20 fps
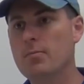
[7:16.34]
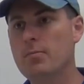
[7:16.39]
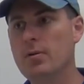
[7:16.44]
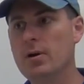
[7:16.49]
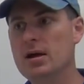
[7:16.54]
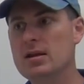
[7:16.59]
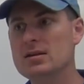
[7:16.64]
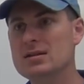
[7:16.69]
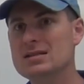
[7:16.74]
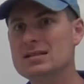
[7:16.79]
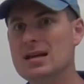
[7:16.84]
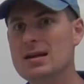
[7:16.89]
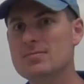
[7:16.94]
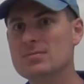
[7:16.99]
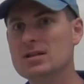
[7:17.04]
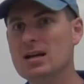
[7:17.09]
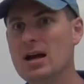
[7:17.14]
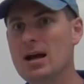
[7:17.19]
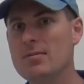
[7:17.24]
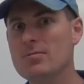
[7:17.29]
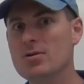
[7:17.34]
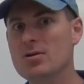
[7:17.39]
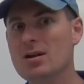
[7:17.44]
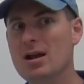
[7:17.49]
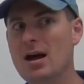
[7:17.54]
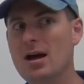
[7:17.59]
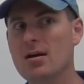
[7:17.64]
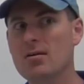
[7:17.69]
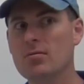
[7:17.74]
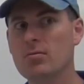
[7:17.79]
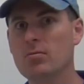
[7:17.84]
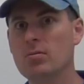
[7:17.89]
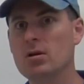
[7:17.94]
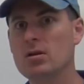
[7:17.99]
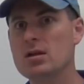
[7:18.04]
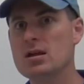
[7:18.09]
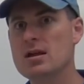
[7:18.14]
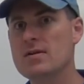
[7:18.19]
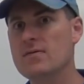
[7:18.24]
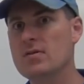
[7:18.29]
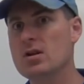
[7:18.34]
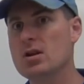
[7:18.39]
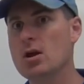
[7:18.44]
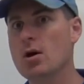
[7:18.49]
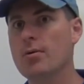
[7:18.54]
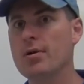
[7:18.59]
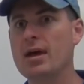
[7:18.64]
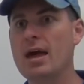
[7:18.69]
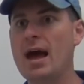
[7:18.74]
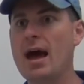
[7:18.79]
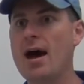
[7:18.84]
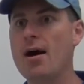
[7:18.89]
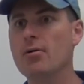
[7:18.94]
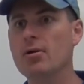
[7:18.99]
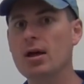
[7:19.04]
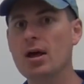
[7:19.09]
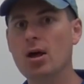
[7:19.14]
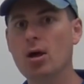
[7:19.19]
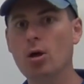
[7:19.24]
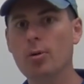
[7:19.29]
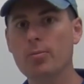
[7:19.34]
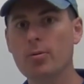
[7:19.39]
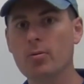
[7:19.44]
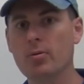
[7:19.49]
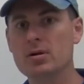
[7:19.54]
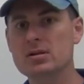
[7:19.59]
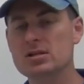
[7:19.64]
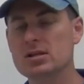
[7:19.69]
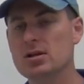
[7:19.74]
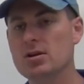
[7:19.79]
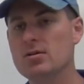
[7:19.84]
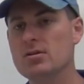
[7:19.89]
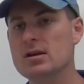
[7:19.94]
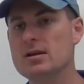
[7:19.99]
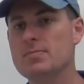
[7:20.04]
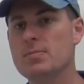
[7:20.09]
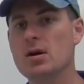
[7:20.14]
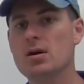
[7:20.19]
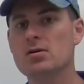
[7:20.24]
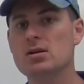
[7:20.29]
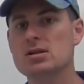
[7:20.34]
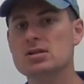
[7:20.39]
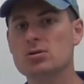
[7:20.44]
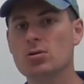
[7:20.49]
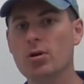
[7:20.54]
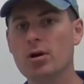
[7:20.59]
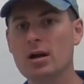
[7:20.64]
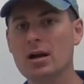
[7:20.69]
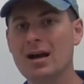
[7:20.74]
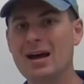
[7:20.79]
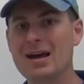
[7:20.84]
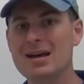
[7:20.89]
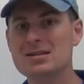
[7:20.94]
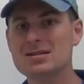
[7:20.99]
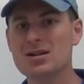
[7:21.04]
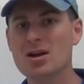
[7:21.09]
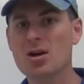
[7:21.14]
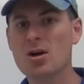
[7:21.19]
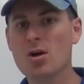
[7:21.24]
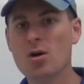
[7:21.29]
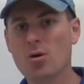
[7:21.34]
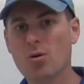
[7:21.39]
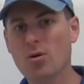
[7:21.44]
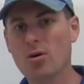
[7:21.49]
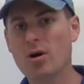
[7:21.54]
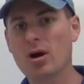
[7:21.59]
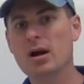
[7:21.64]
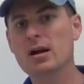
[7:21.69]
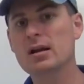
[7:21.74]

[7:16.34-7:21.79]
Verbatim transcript: but at the same time, they're not really even knowing how to help or what to do. They appear disorganized or